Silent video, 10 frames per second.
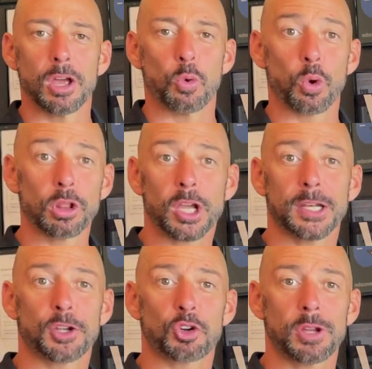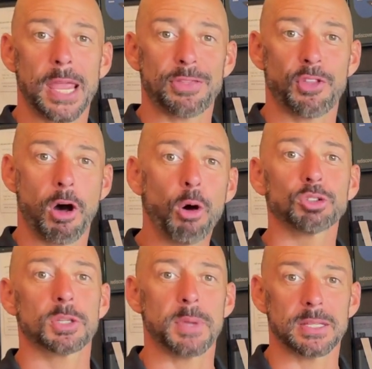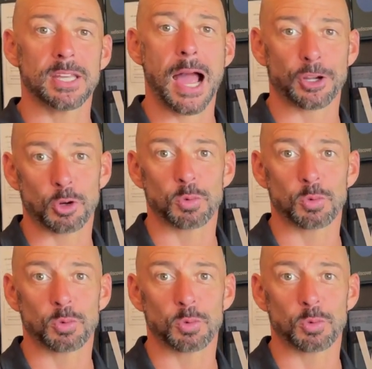We're looking to create the ultimate taco